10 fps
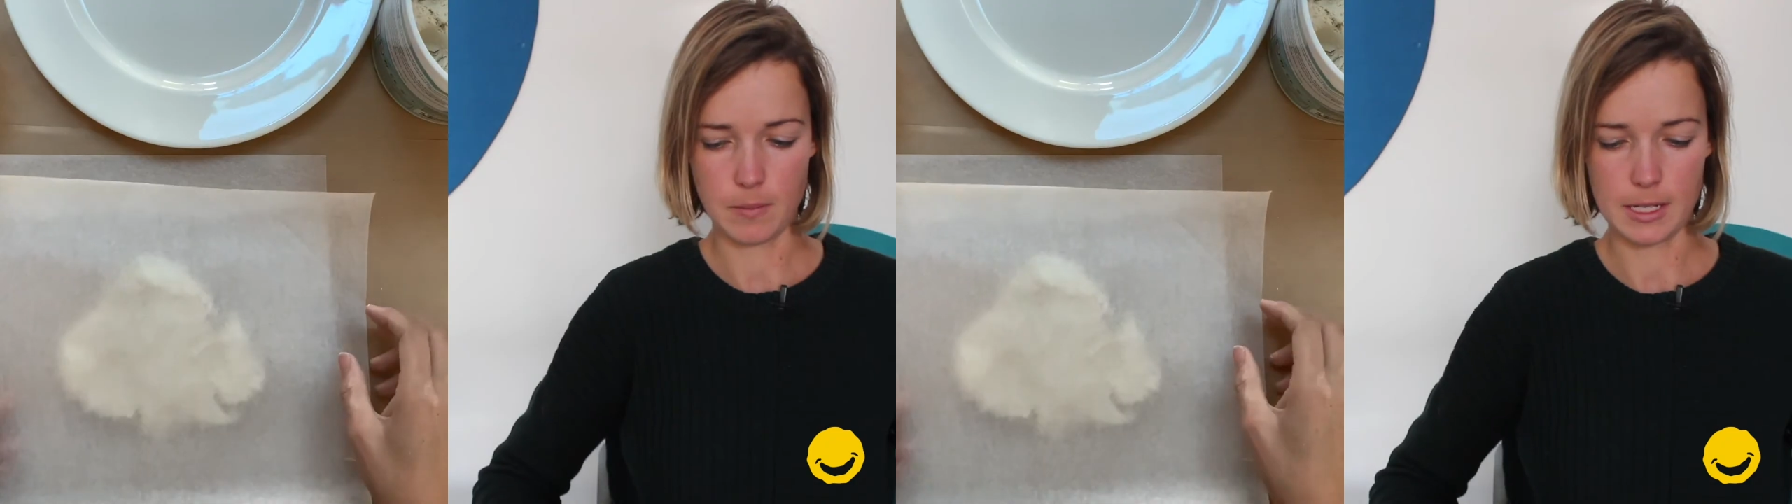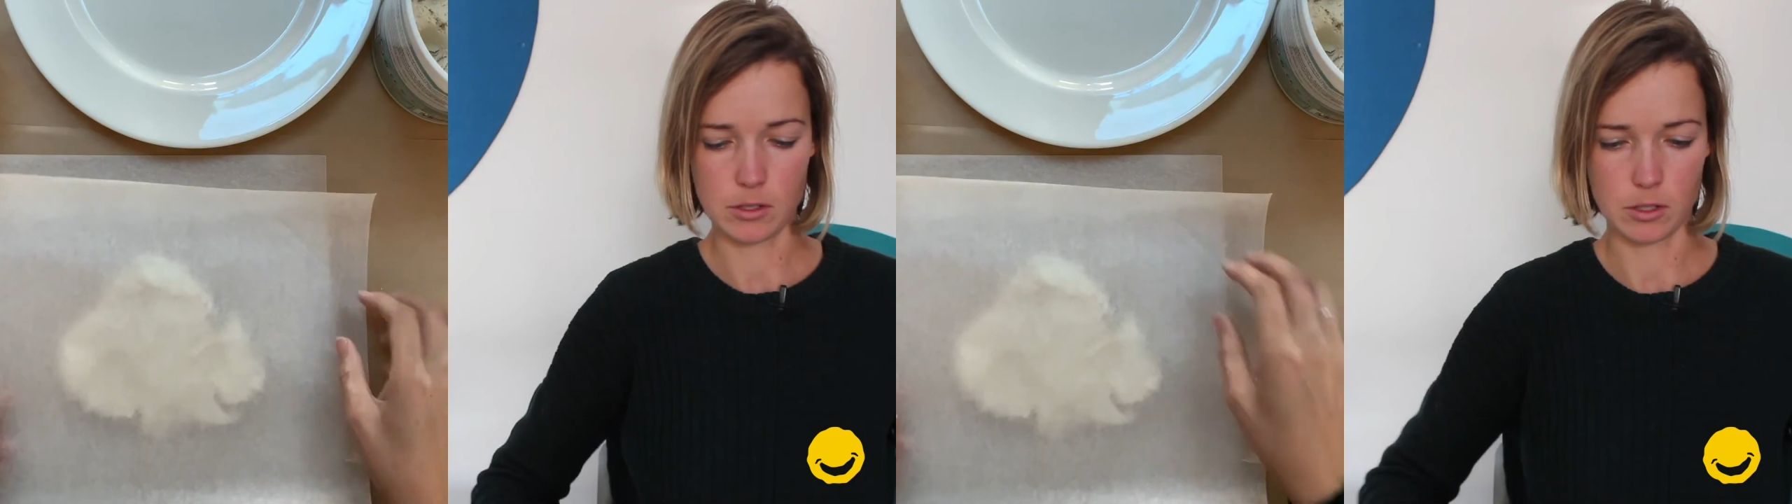
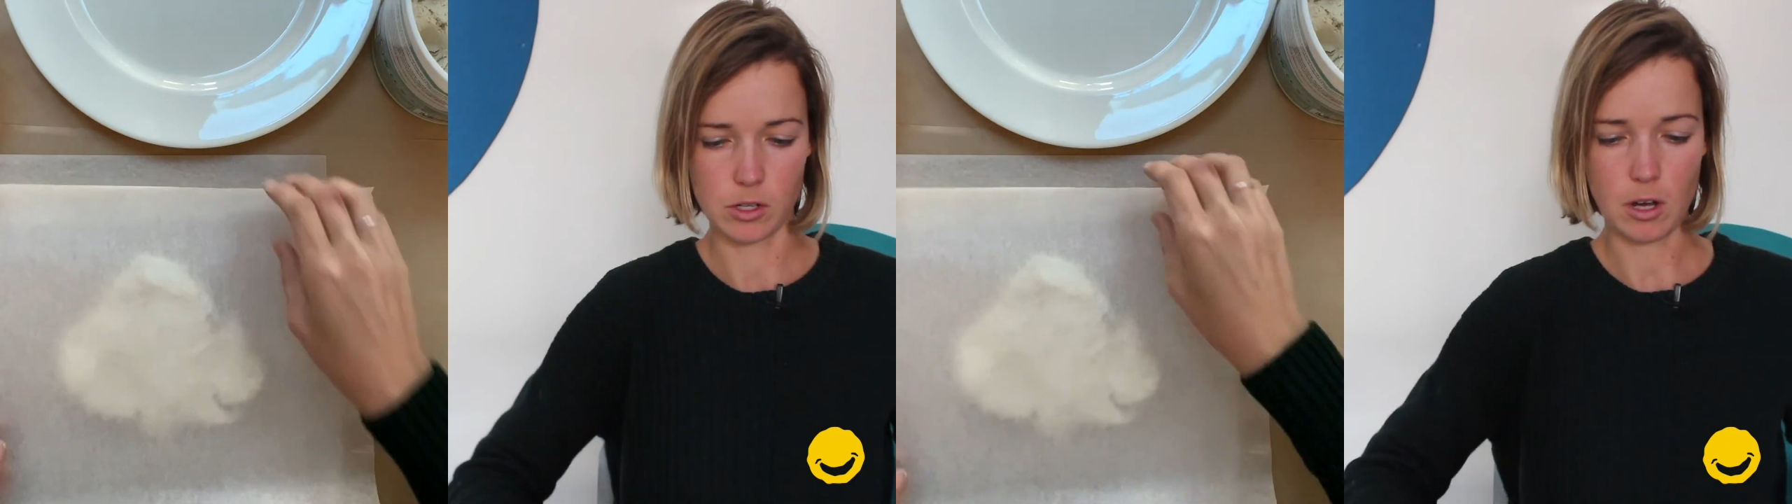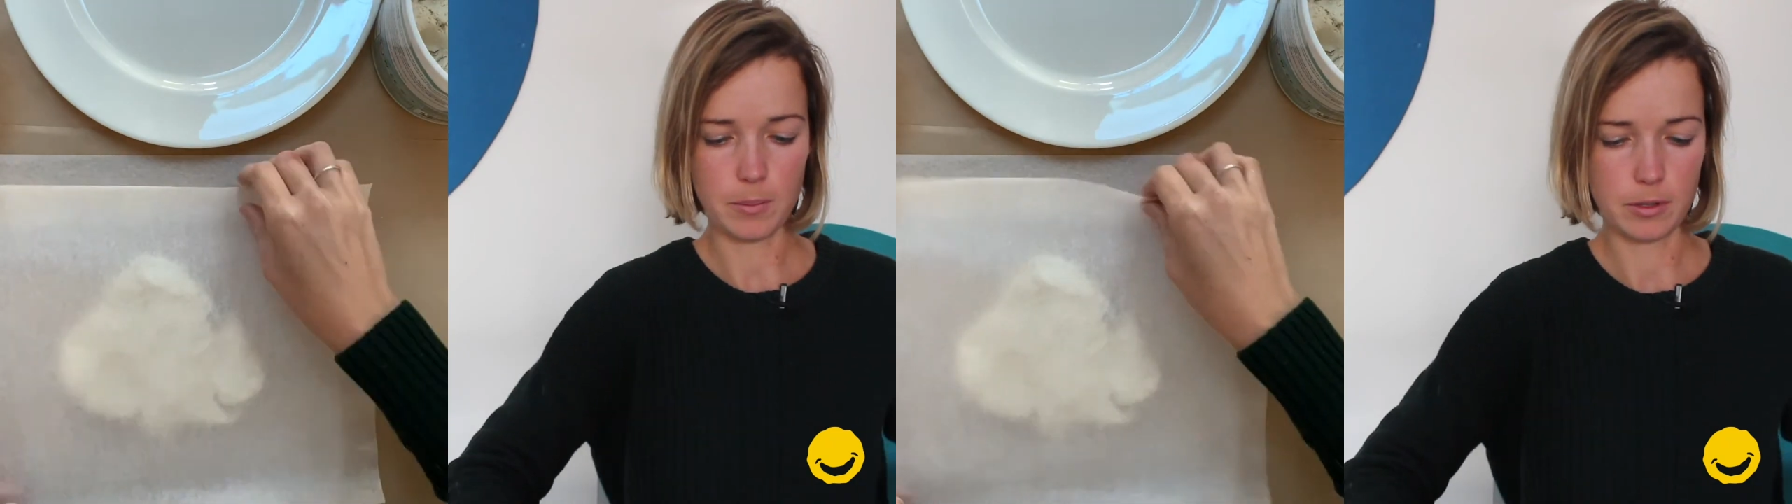piece on
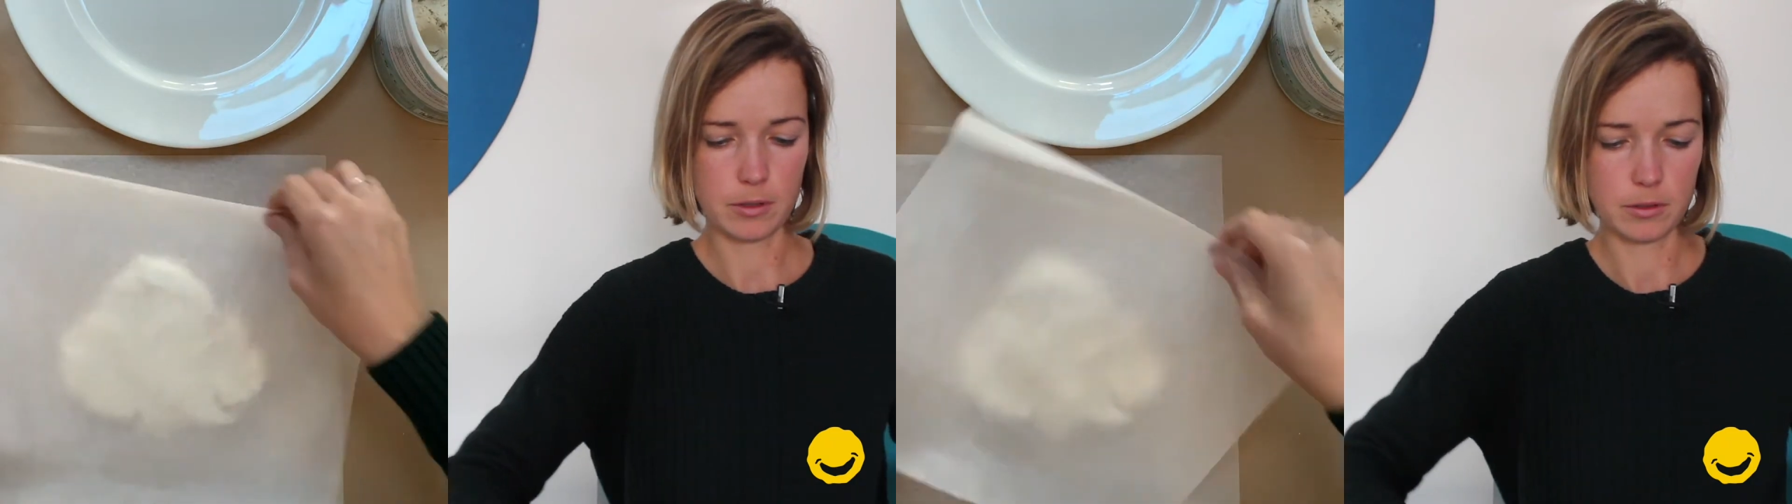top,